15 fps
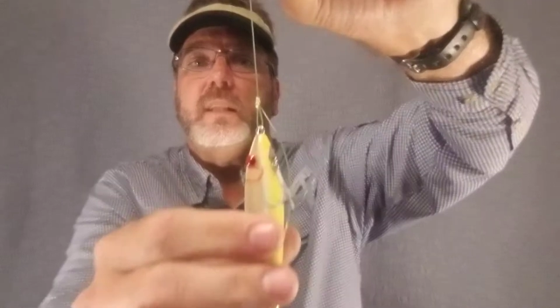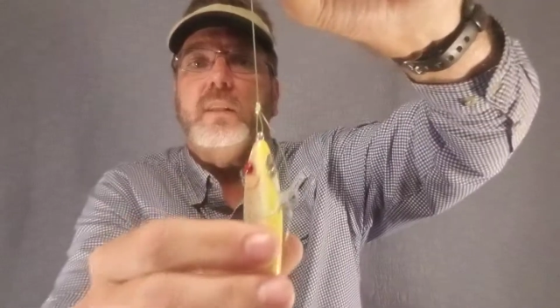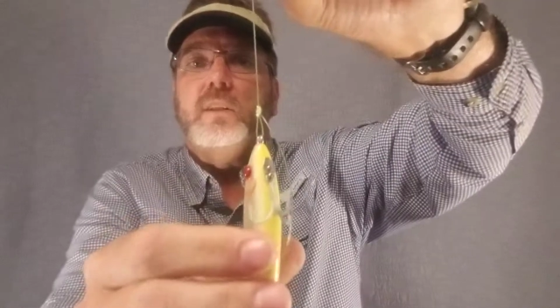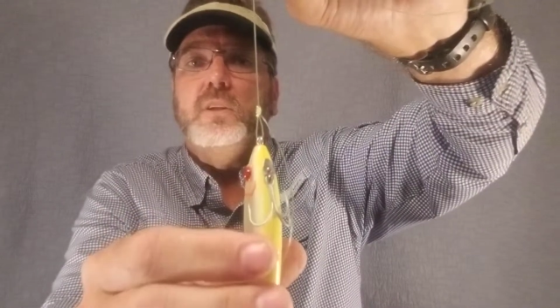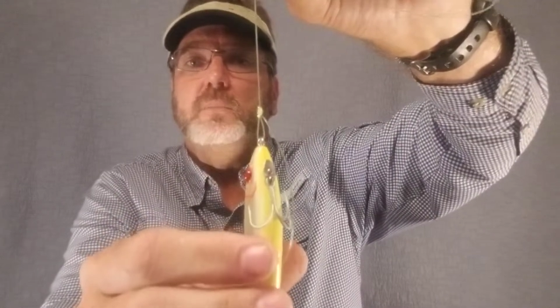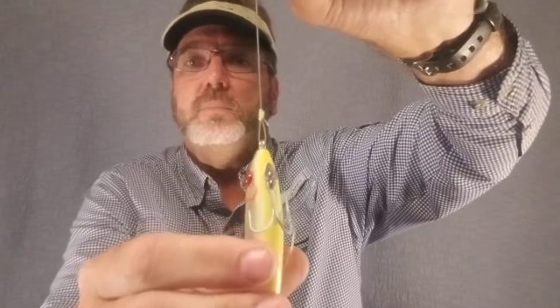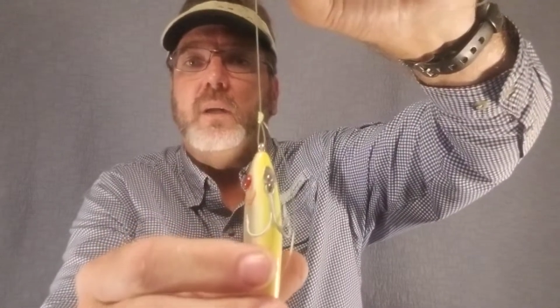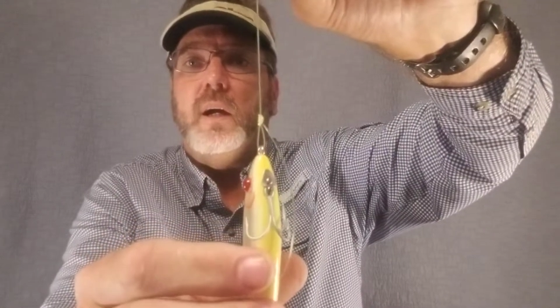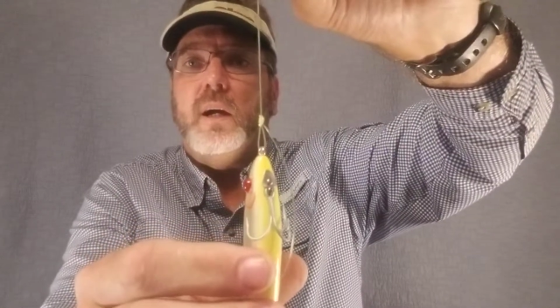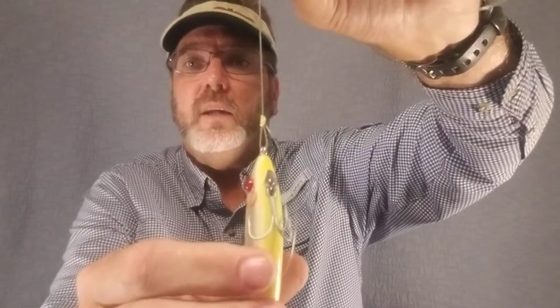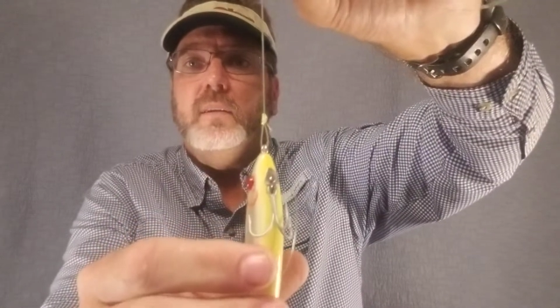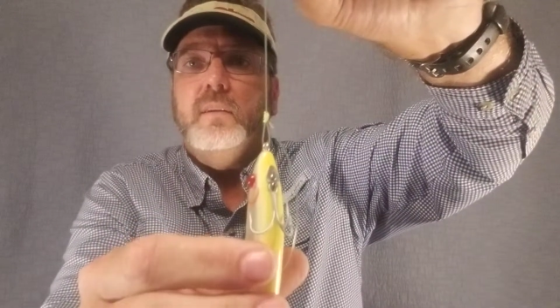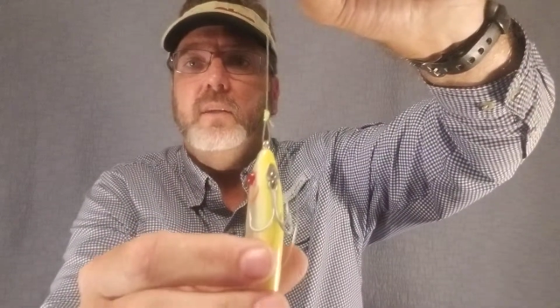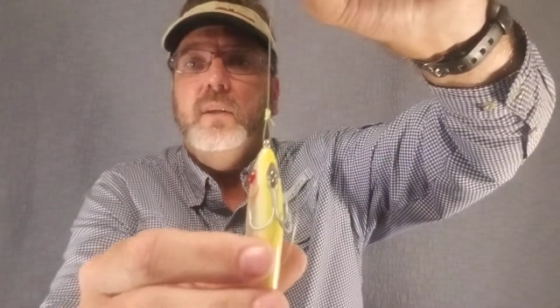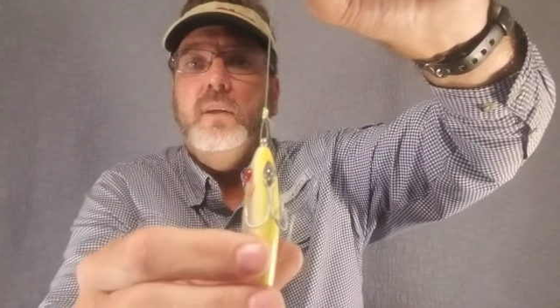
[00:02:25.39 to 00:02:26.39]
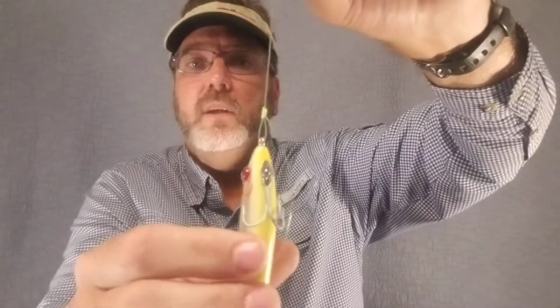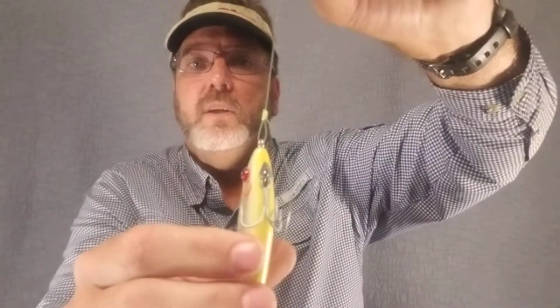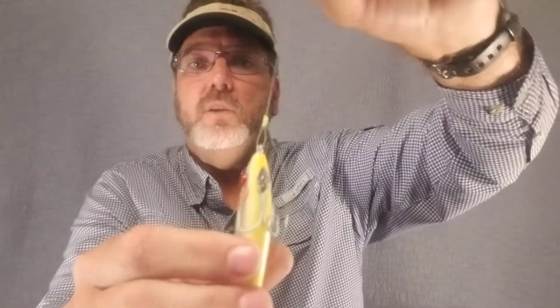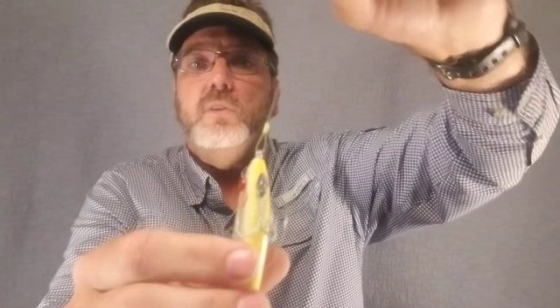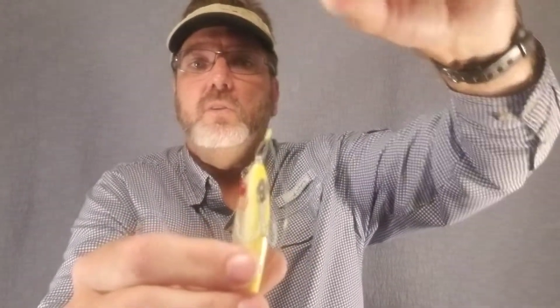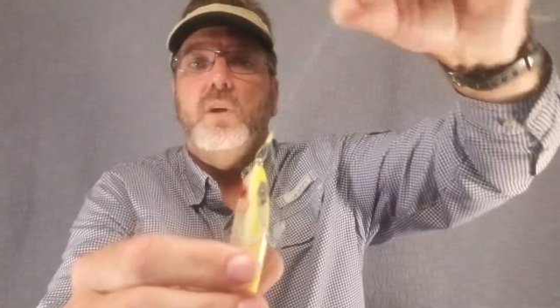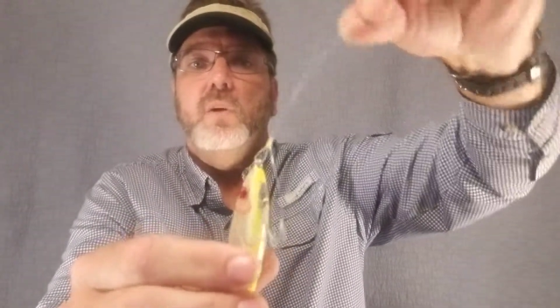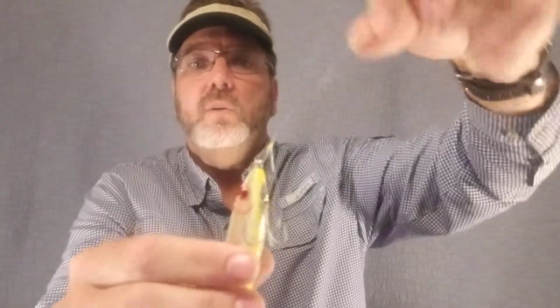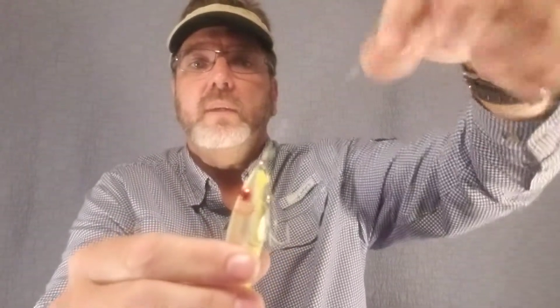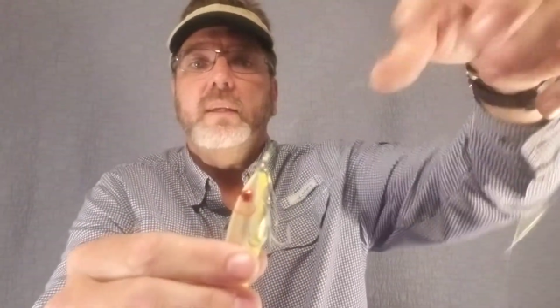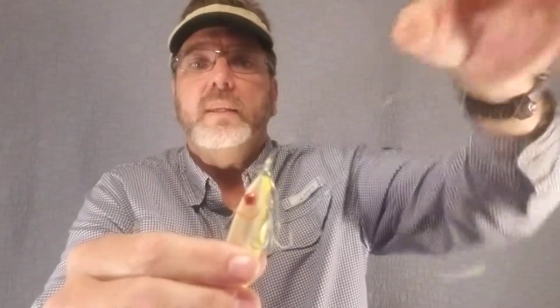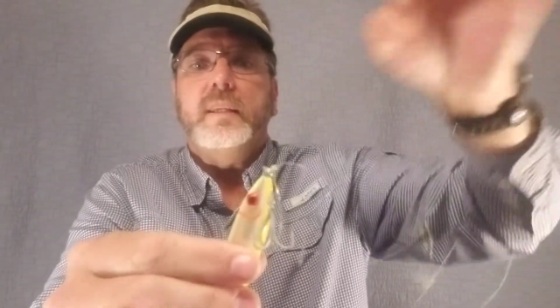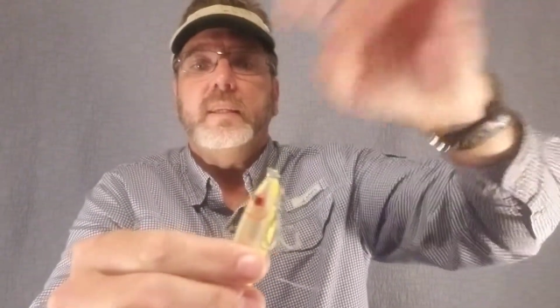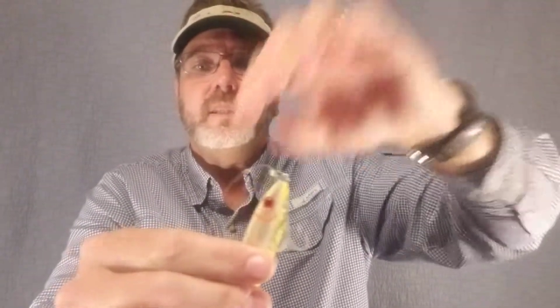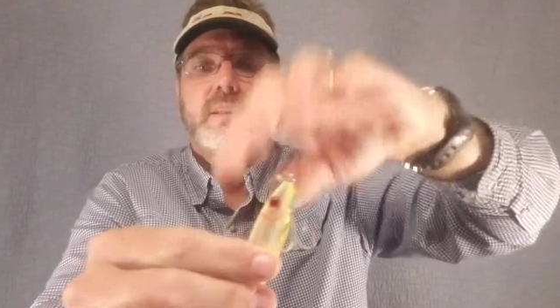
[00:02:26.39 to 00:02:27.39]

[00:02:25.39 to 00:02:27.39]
loop knot. You don't get any